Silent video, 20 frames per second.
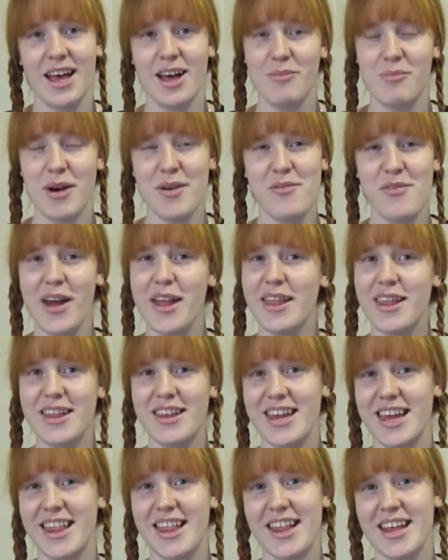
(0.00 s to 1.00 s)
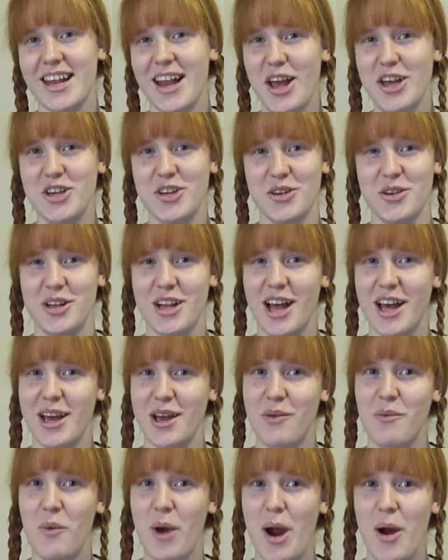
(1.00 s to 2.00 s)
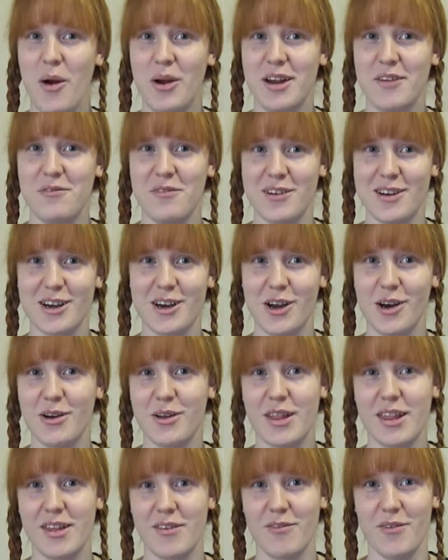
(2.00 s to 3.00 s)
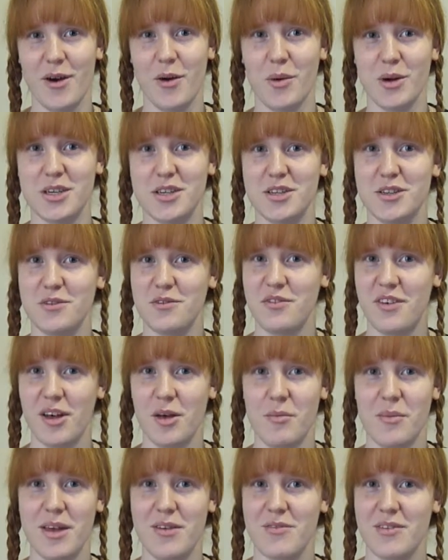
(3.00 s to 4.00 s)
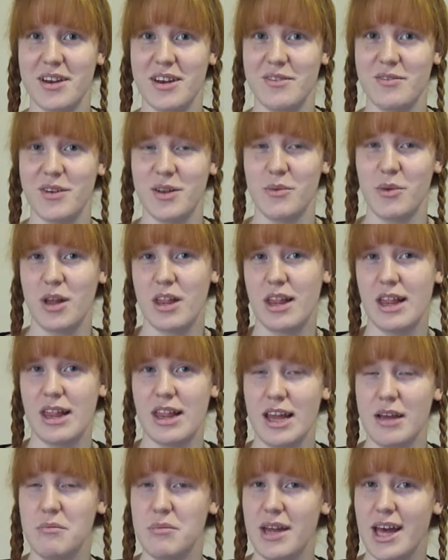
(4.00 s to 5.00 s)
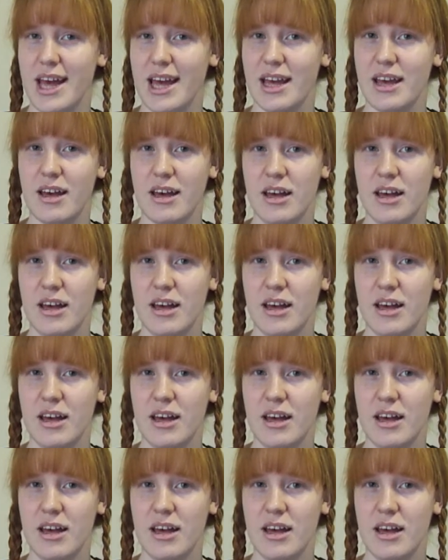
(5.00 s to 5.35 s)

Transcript: My friend suggested I should like wear different clothes if I wanted to film, even if it was the same day.